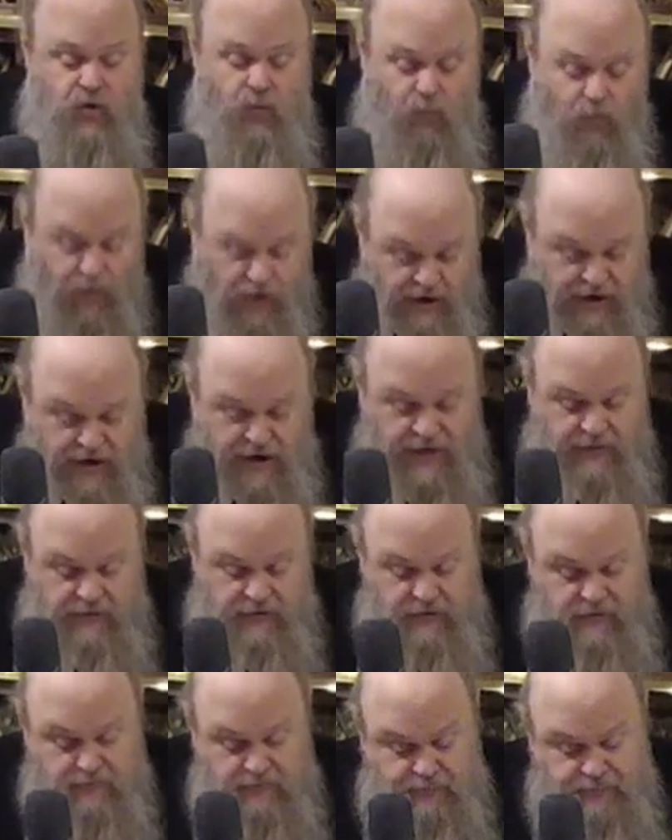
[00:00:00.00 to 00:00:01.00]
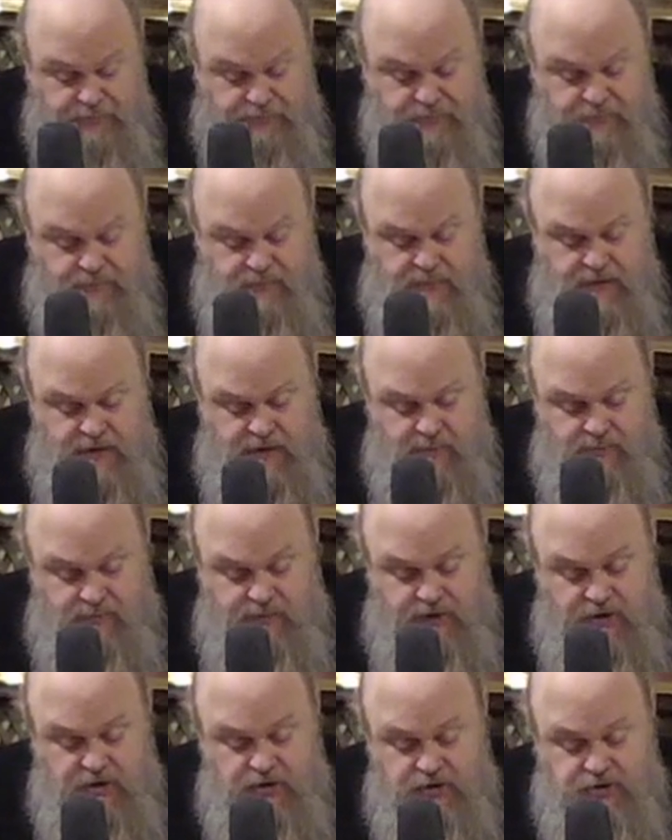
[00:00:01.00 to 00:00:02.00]
one another.
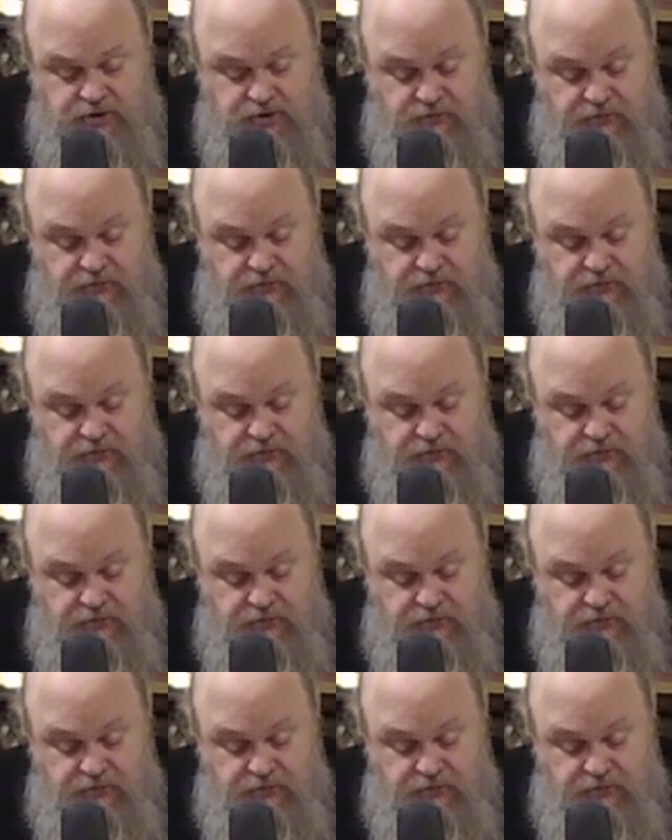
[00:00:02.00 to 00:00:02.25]
You shall